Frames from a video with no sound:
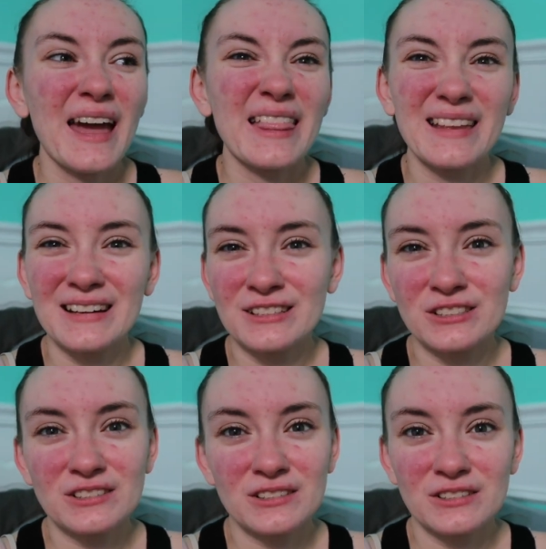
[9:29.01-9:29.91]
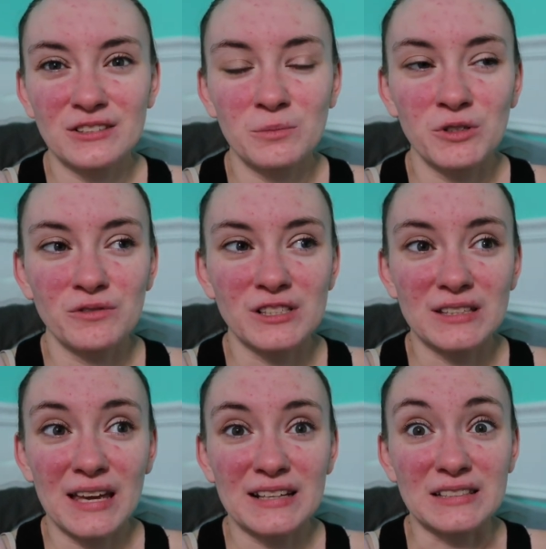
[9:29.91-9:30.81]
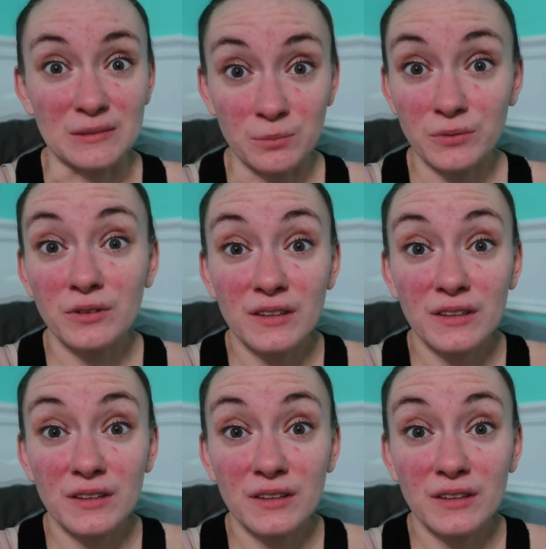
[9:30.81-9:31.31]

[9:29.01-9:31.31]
and then I just started to move into like simple